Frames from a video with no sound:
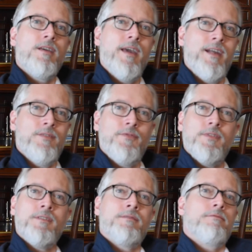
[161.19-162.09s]

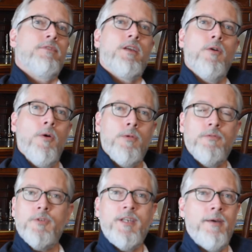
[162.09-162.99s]
careful recall of
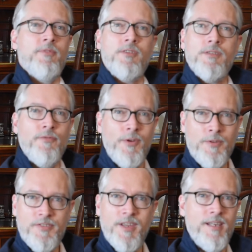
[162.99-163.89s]
what happened on the
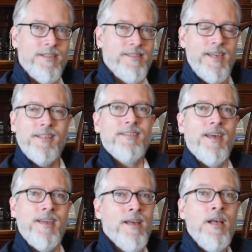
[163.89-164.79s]
first day and the second day.